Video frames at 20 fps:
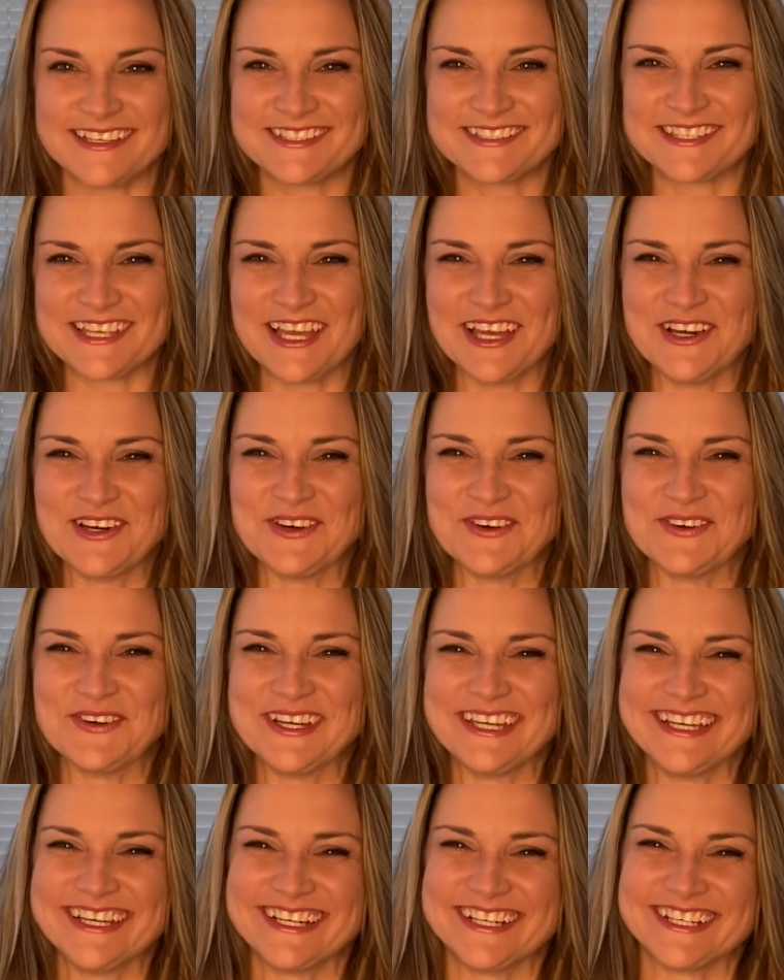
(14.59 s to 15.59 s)
So
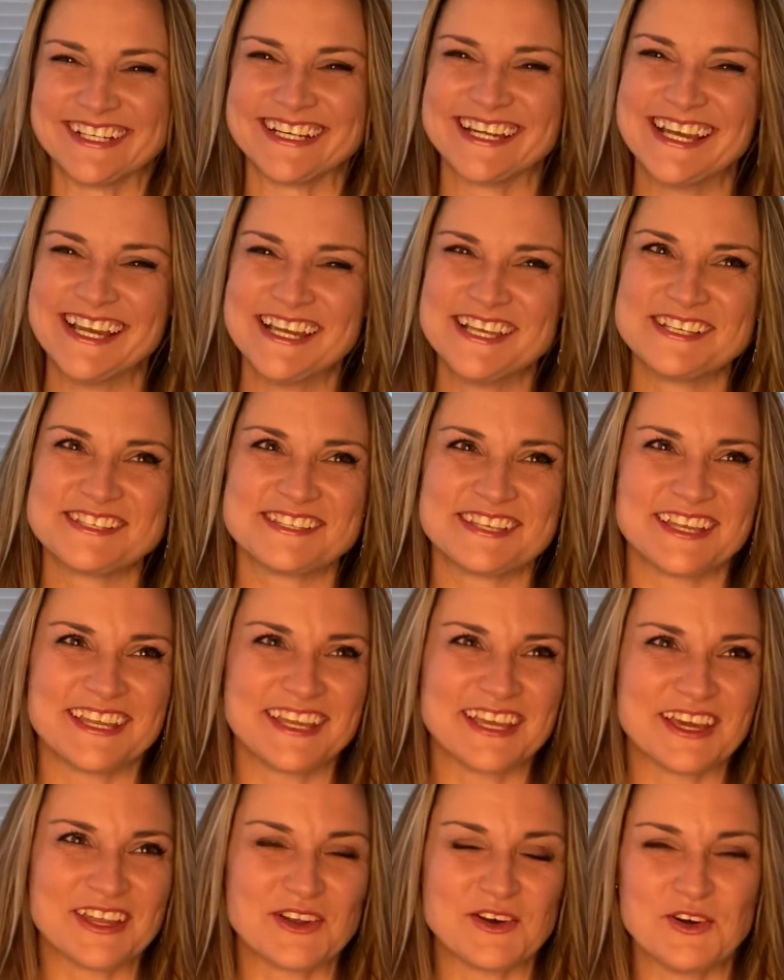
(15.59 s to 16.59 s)
we are
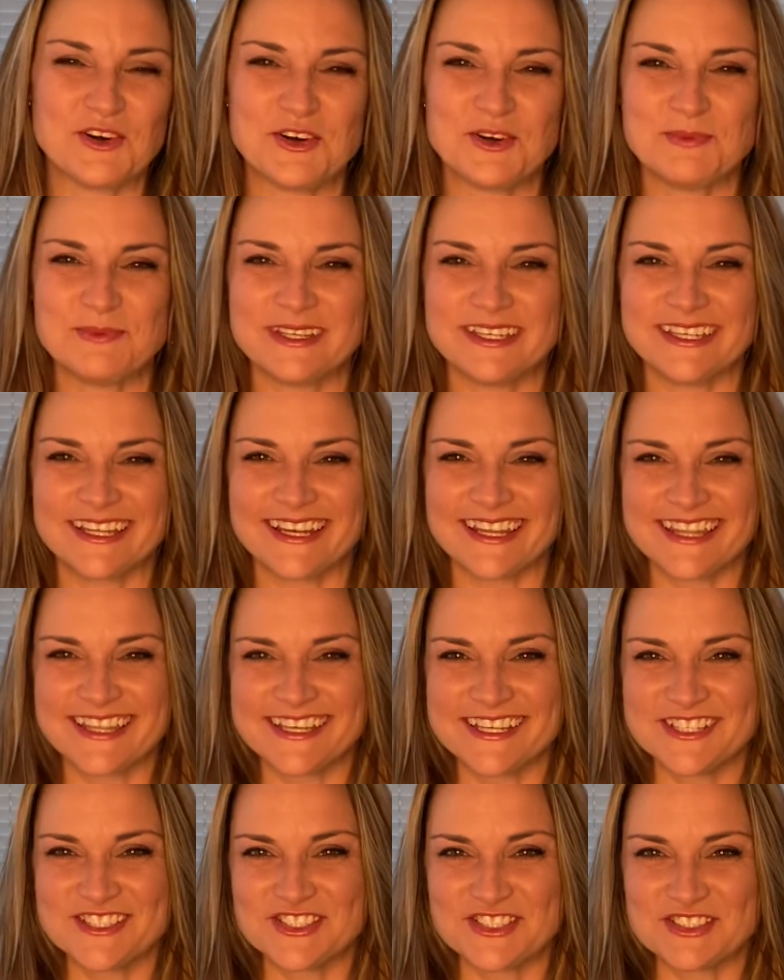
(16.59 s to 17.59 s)
sitting at home and none of the
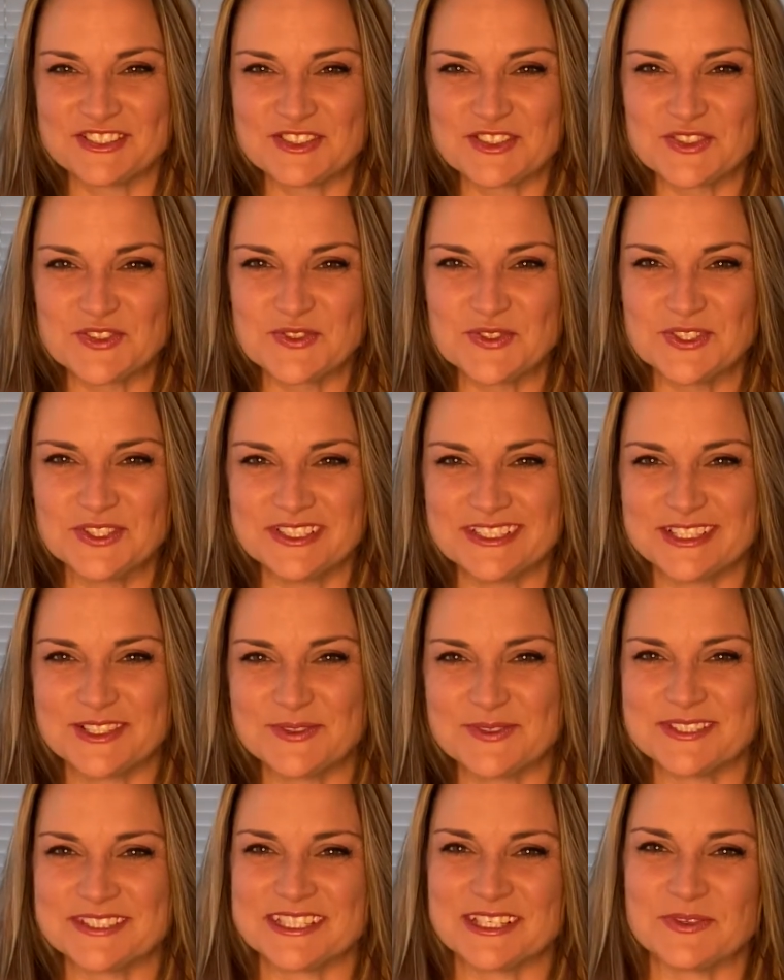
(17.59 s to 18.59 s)
kids are in school and no
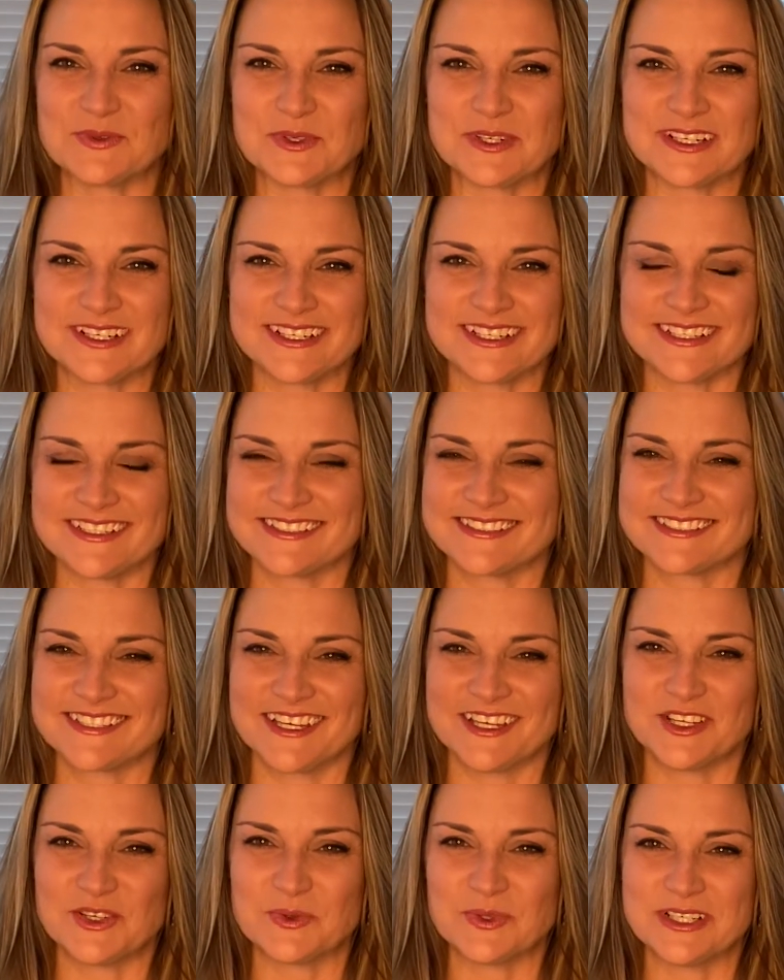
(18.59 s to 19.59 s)
one's at work, and it's
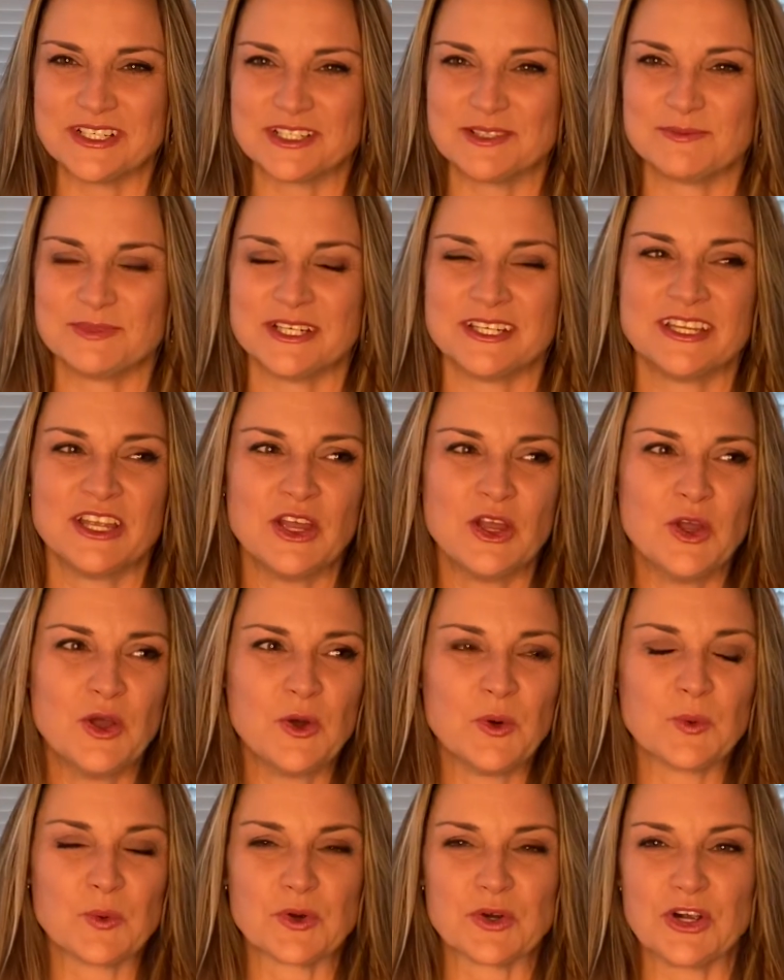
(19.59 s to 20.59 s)
kind of weird, but
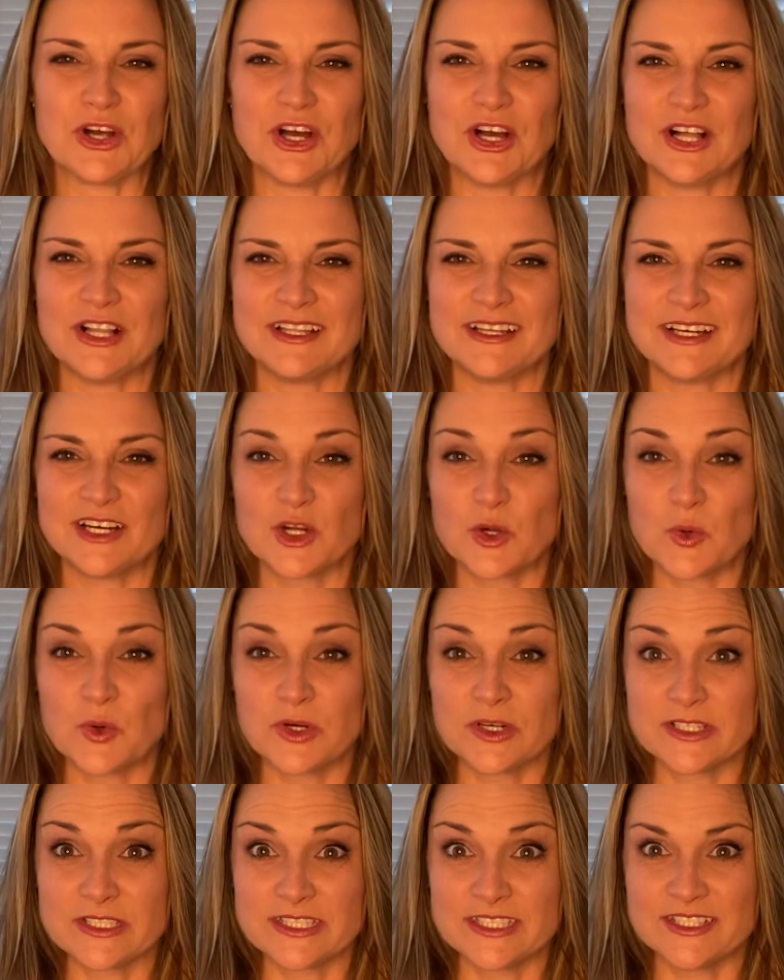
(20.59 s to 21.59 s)
we're all
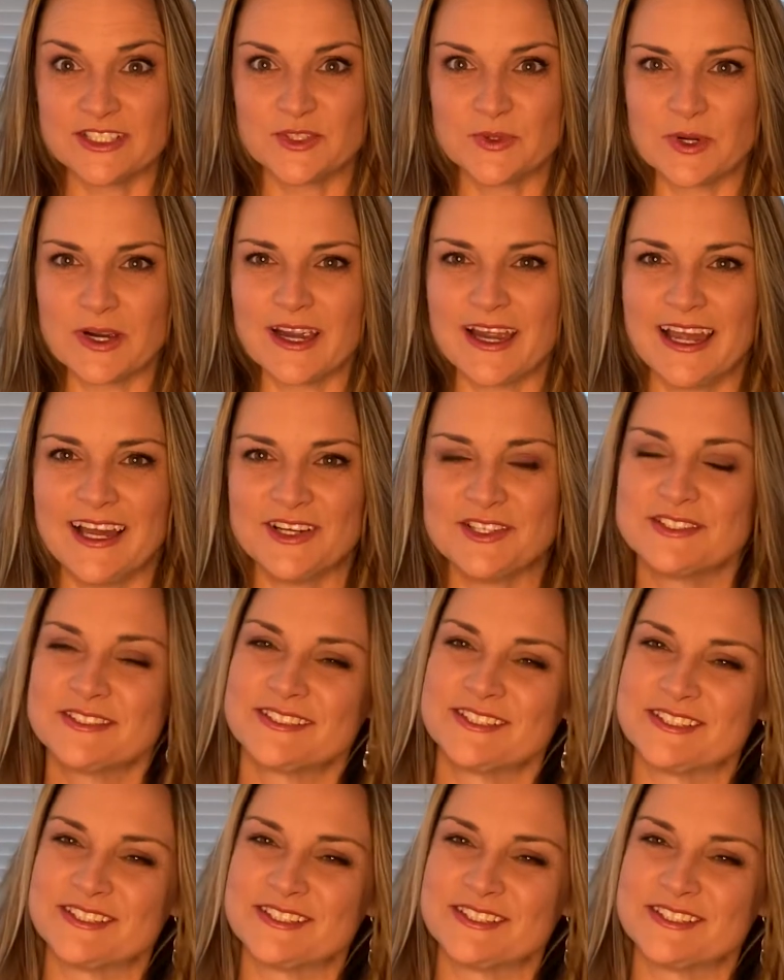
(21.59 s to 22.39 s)
quarantined to our house.